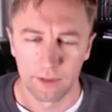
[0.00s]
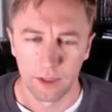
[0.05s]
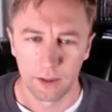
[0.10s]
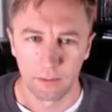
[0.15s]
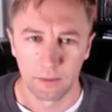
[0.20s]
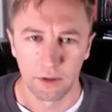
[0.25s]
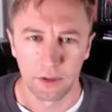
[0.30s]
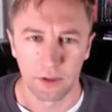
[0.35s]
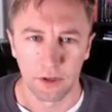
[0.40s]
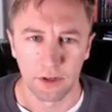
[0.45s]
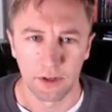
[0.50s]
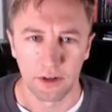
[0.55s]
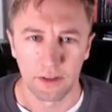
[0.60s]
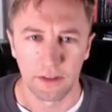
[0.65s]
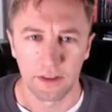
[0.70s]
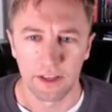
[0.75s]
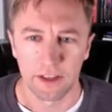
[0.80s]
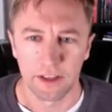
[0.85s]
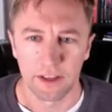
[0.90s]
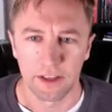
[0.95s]
I'm starting to
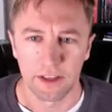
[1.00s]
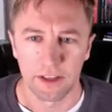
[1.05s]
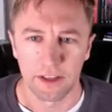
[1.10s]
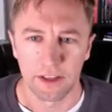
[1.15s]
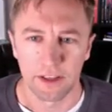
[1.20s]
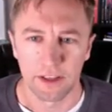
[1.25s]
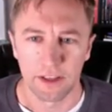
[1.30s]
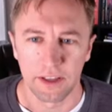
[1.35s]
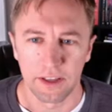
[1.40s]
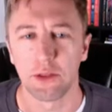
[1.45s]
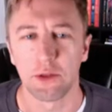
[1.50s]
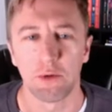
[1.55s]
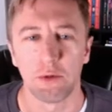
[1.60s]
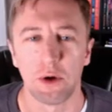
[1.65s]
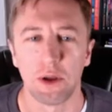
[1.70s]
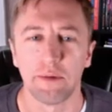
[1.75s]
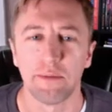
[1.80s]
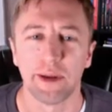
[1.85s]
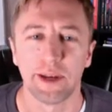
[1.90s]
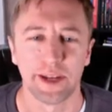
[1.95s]
think that trading on the
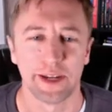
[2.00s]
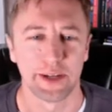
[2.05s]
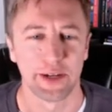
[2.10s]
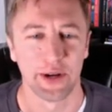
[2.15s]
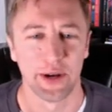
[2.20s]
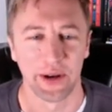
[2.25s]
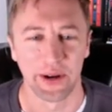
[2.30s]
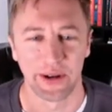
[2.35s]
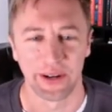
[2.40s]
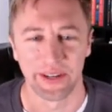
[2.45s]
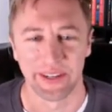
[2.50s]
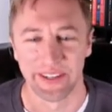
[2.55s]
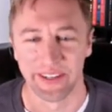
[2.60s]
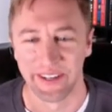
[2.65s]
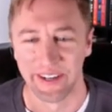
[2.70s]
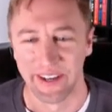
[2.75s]
one minute chart